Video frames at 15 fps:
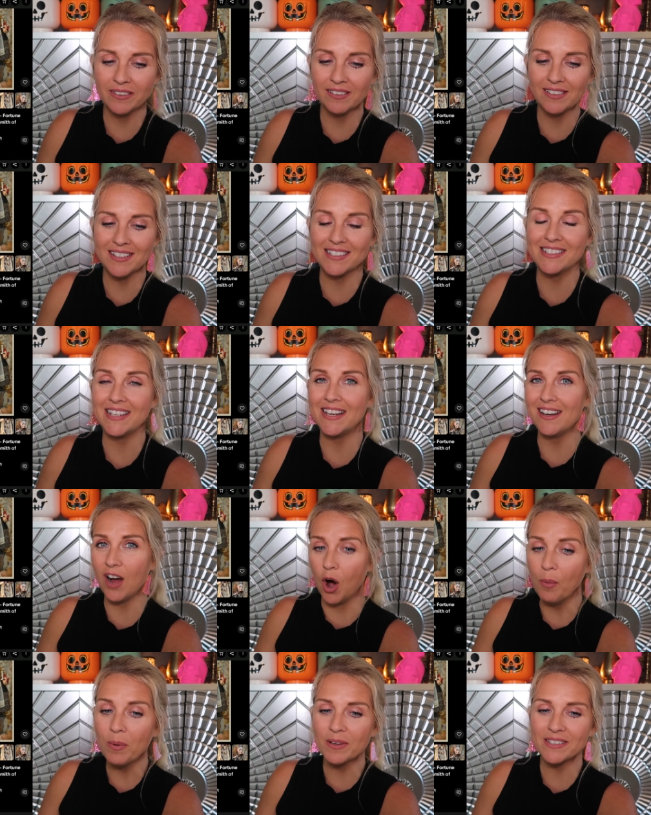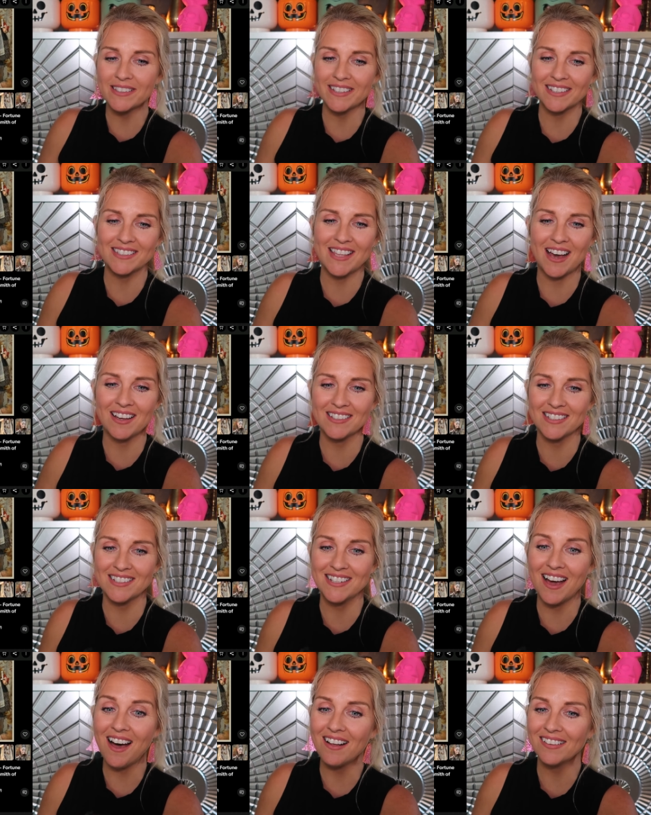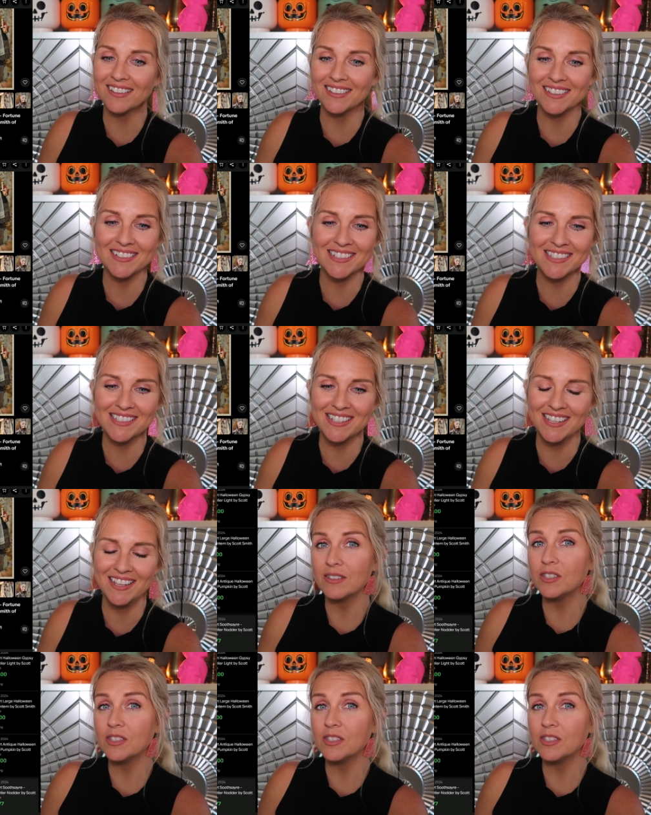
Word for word: in the listing, almost six thousand dollars.